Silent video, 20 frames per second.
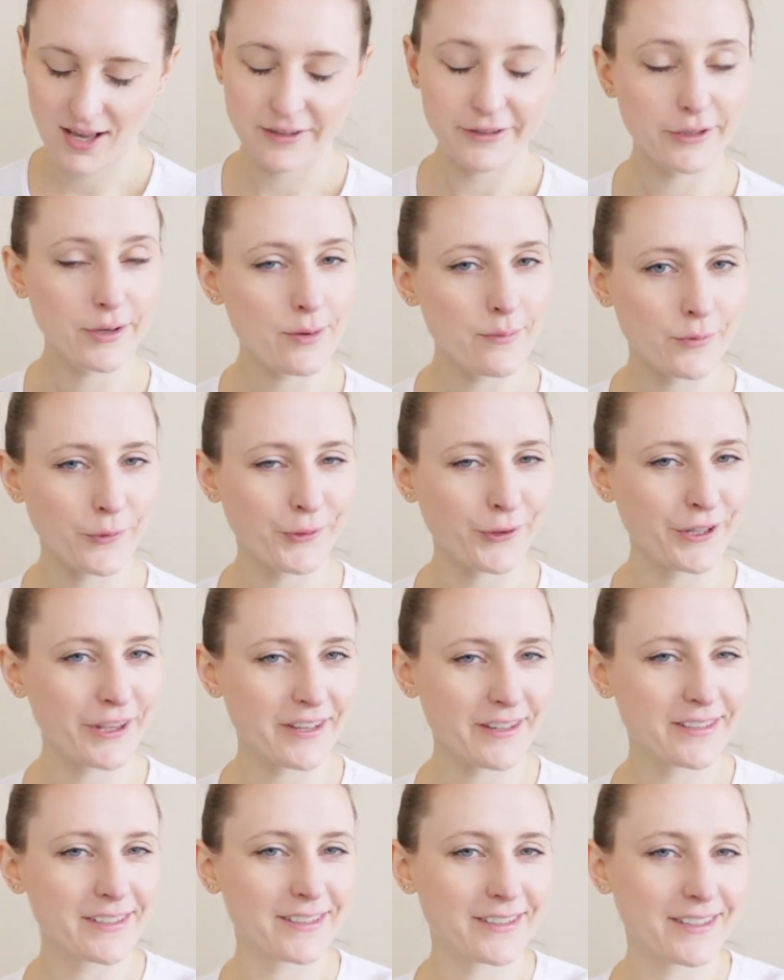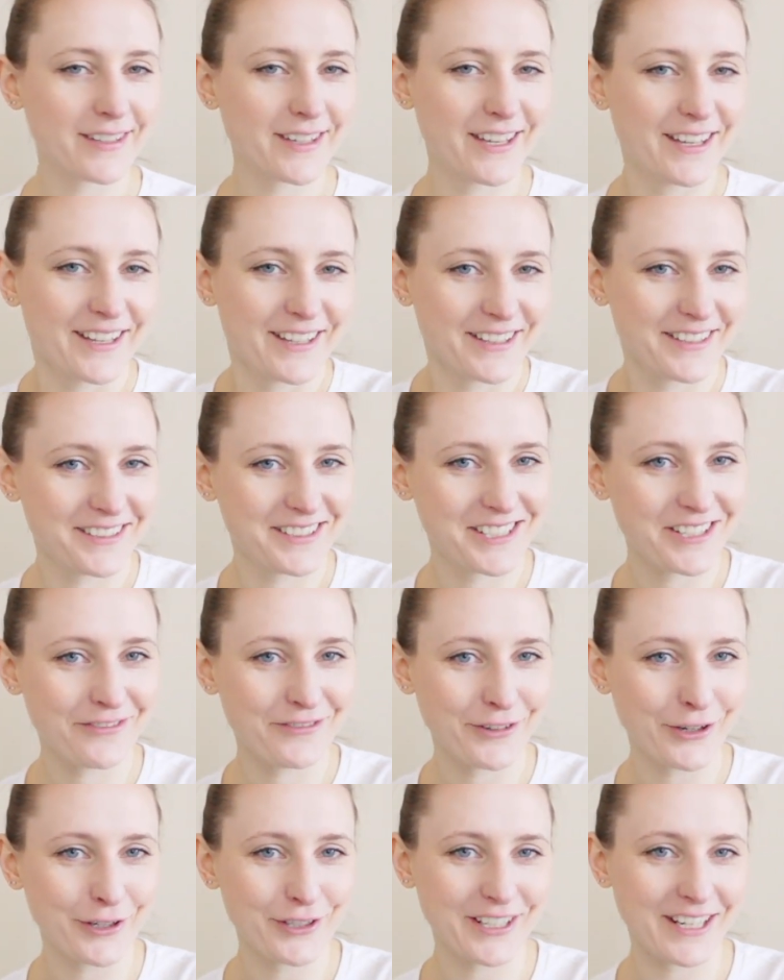So I wore this to
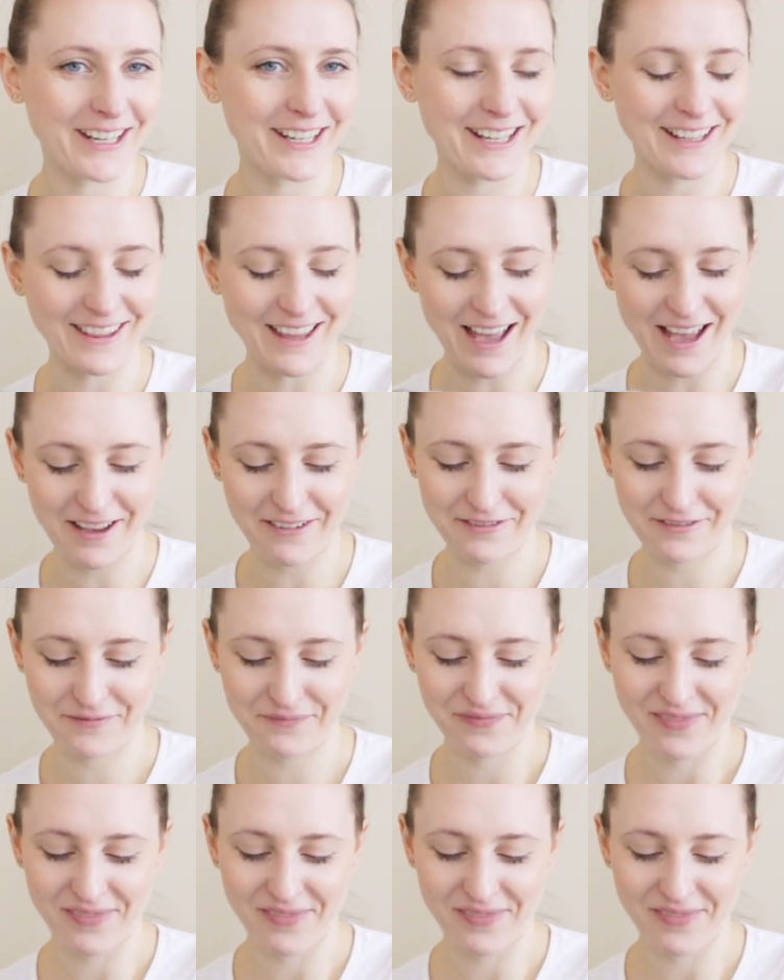Vogue Knitting Live,